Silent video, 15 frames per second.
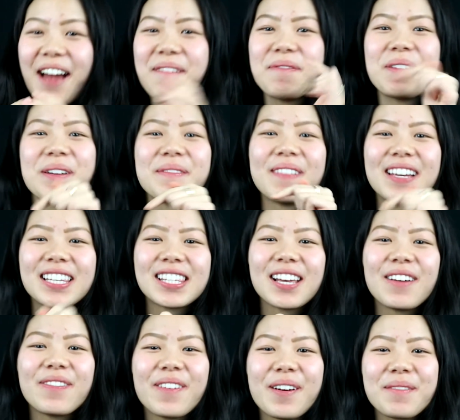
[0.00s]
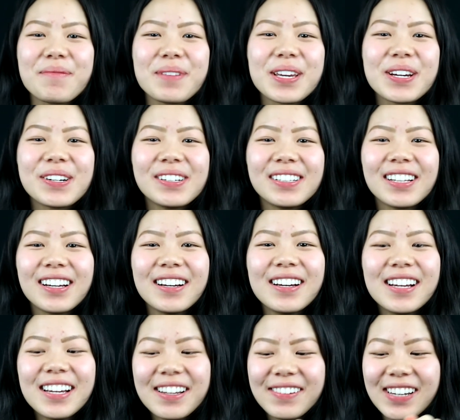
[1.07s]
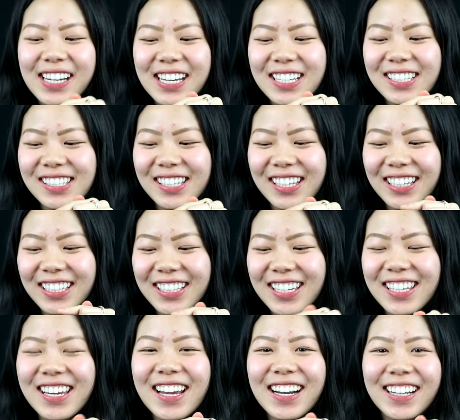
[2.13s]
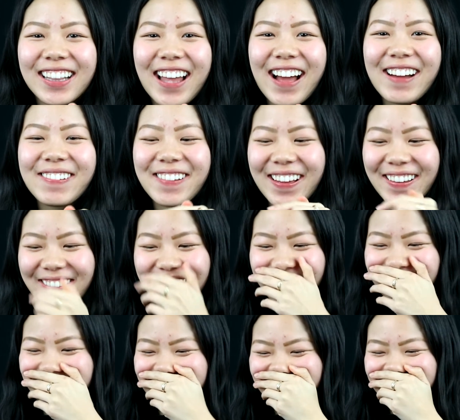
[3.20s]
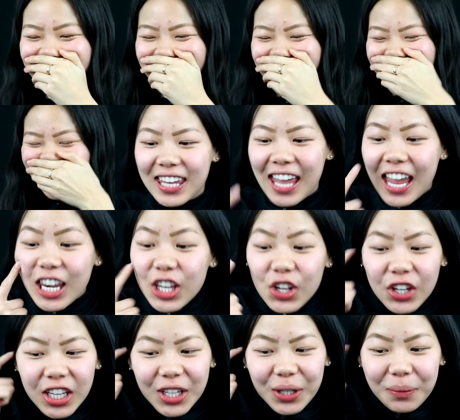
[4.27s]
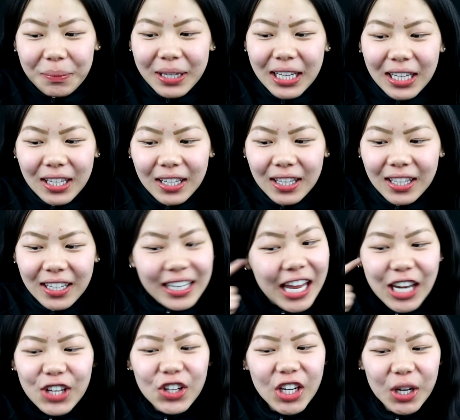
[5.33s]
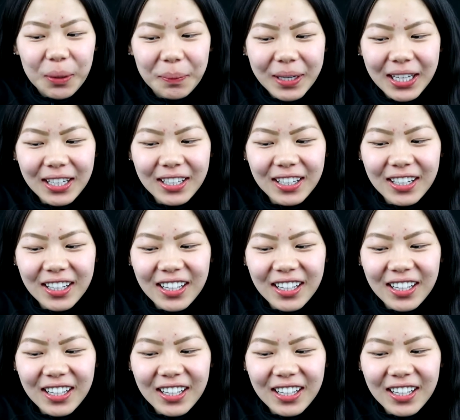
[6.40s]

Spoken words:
put myself on mute because she's gonna laugh at me. Can you hear me? Can you hear me?